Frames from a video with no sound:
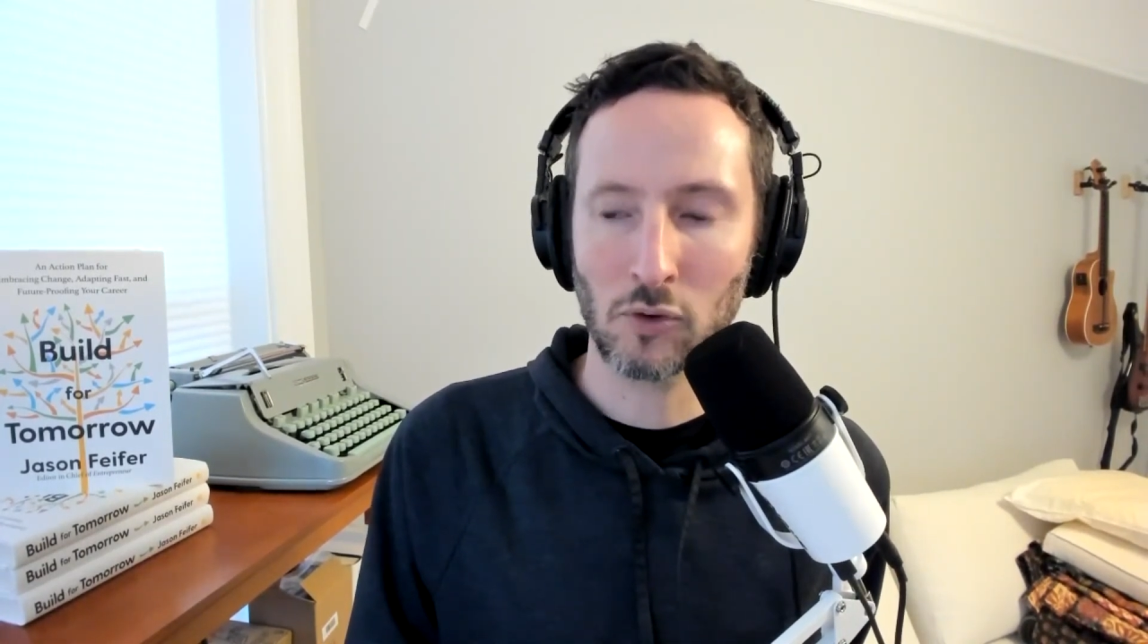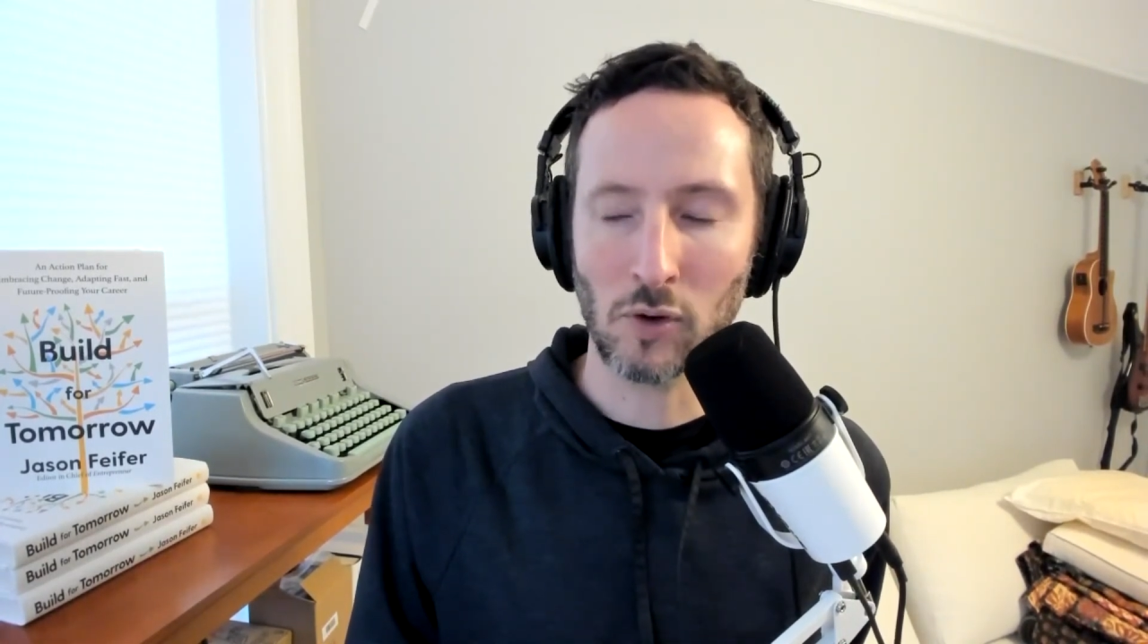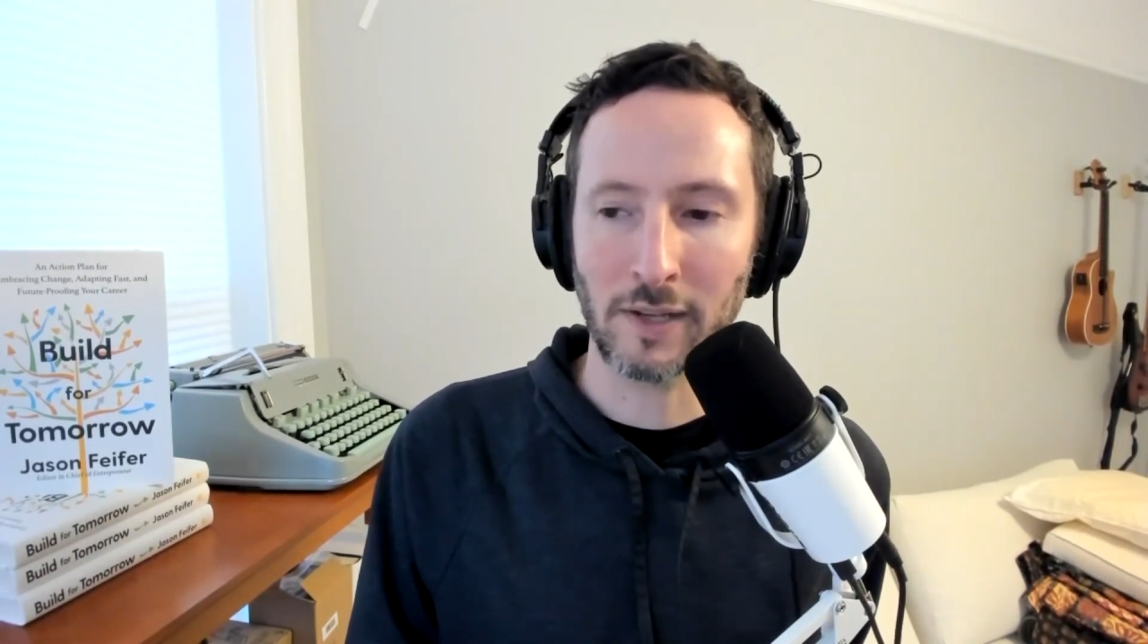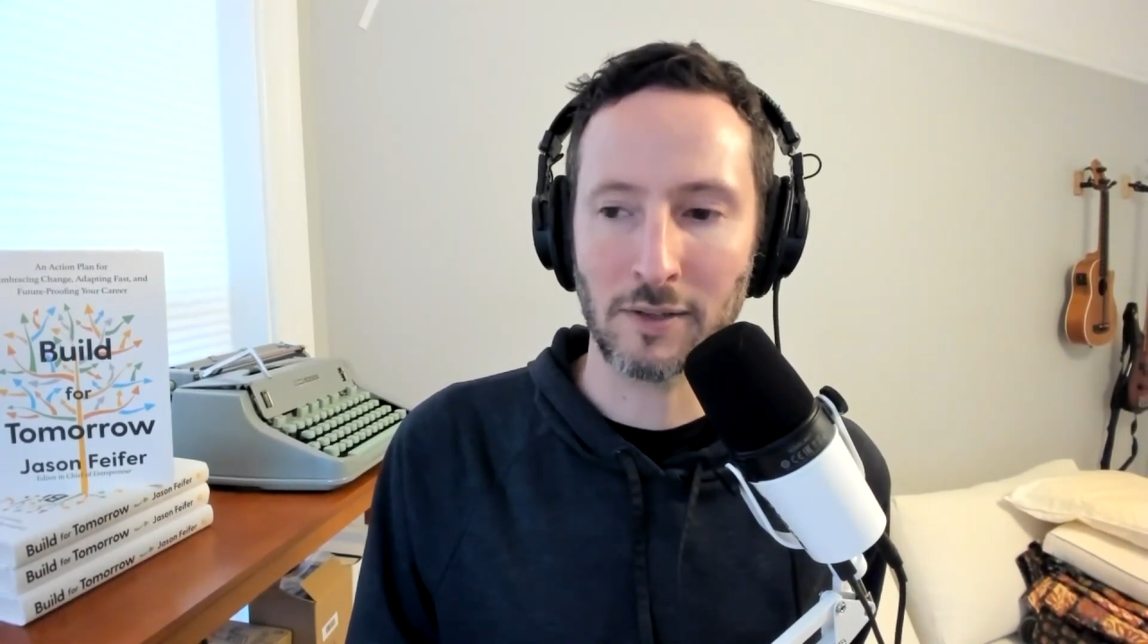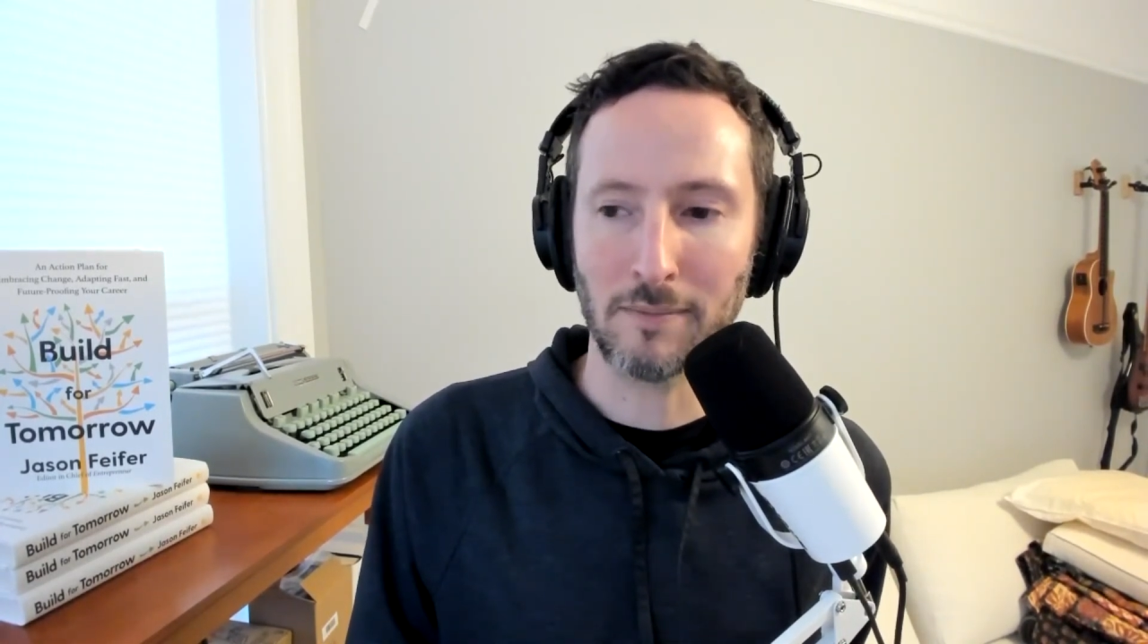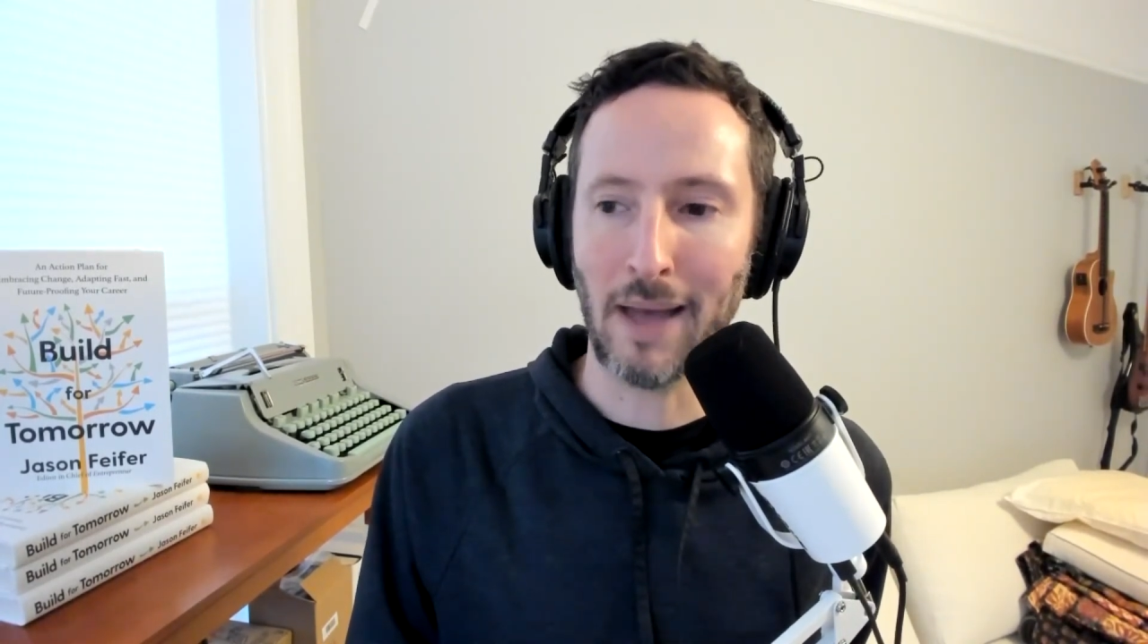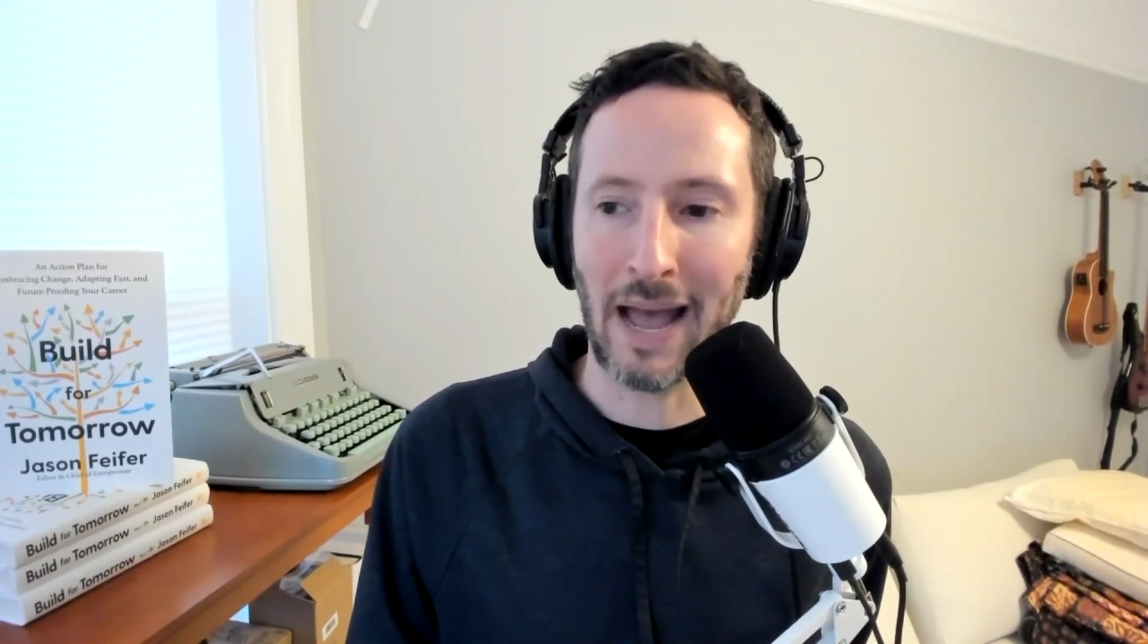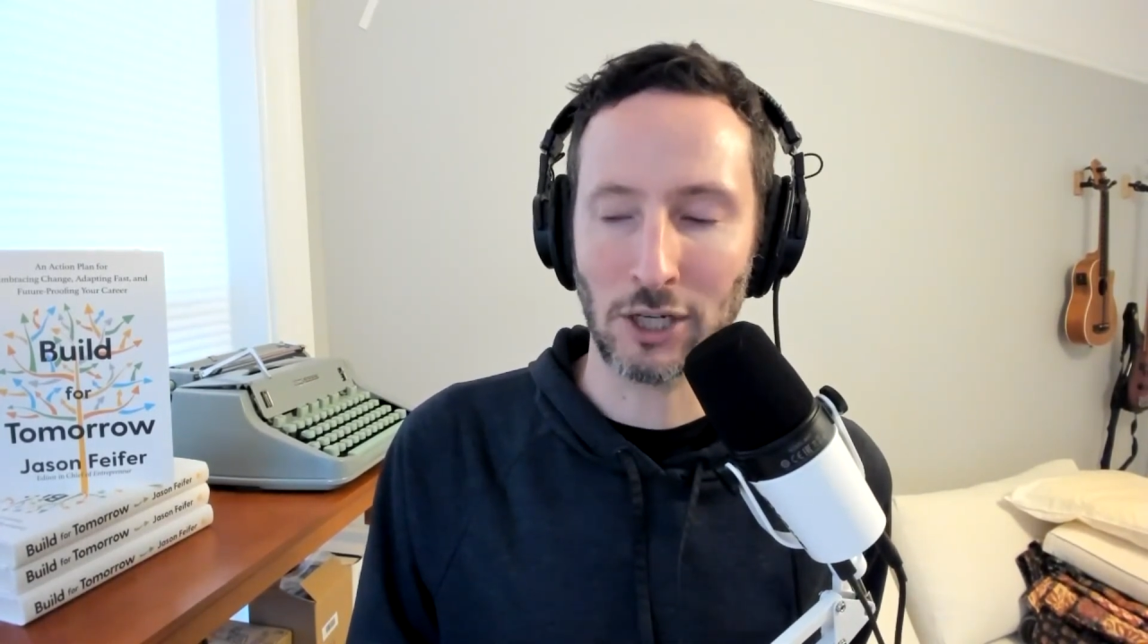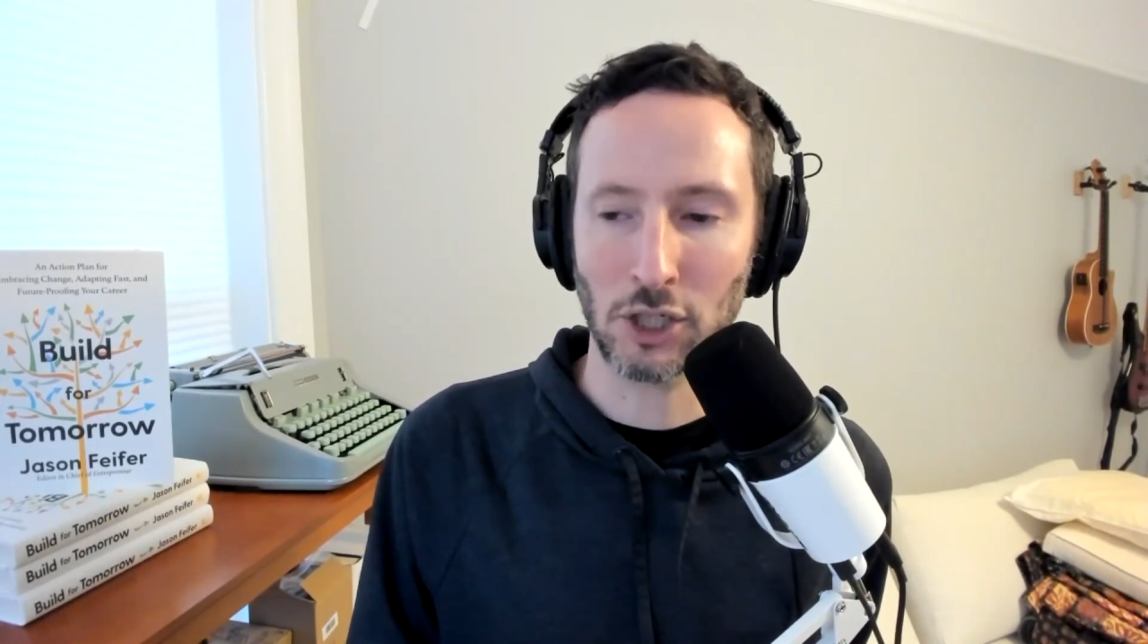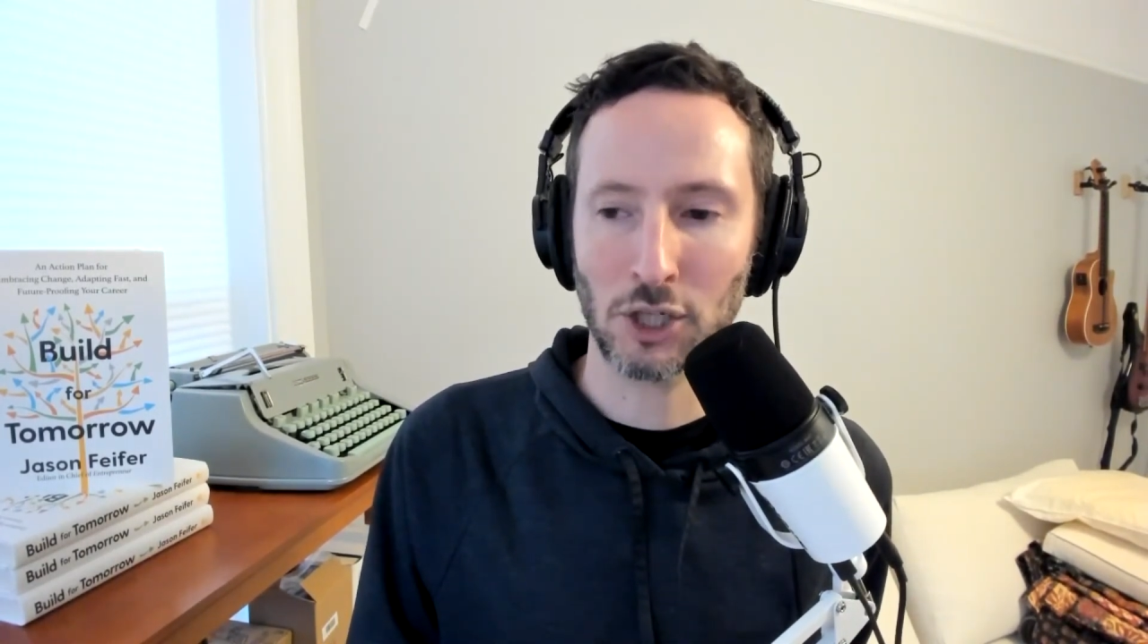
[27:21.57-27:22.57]
trying to
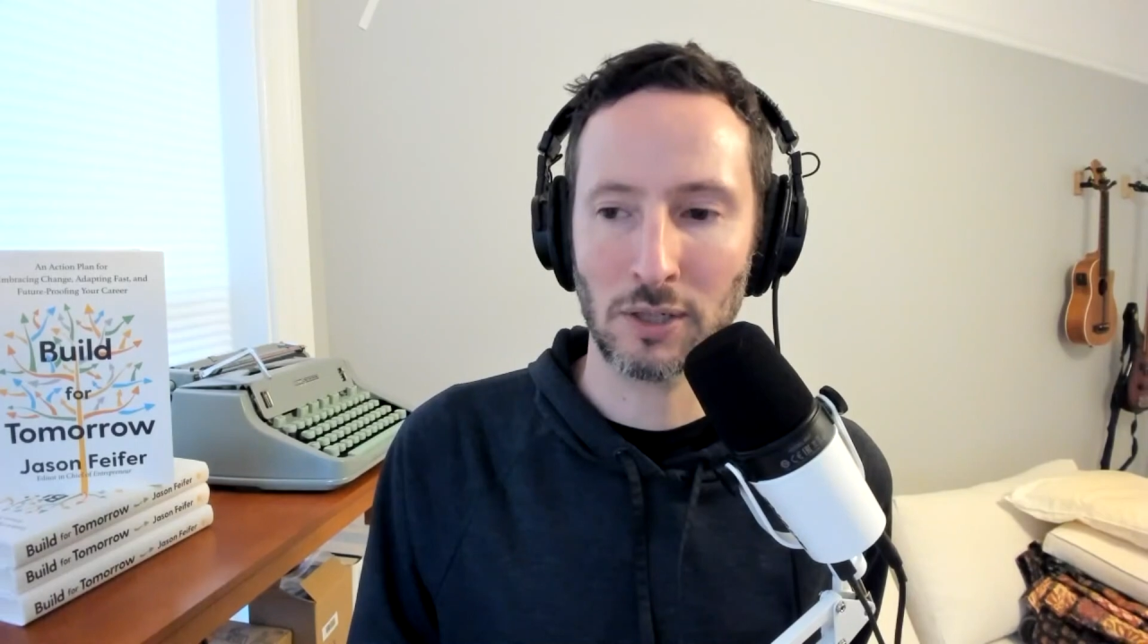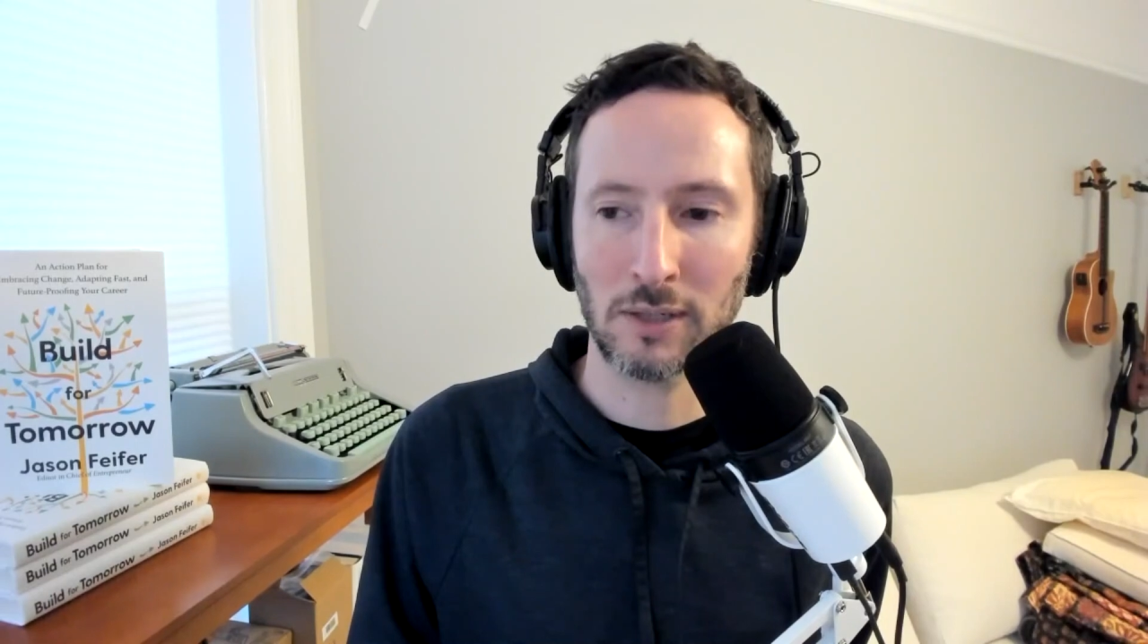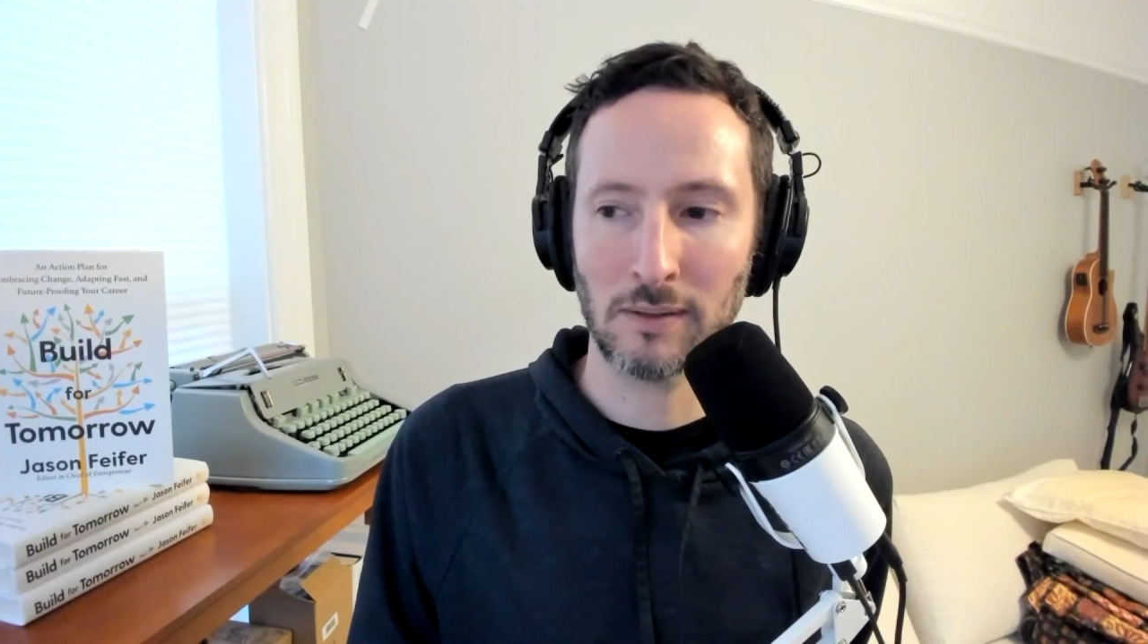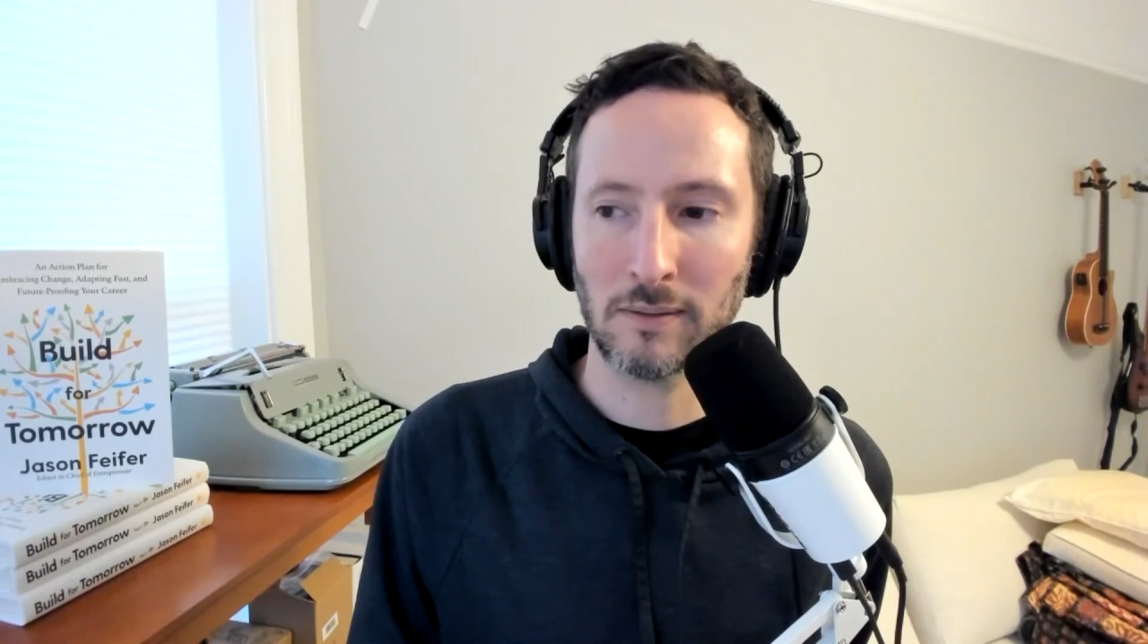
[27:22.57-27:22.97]
match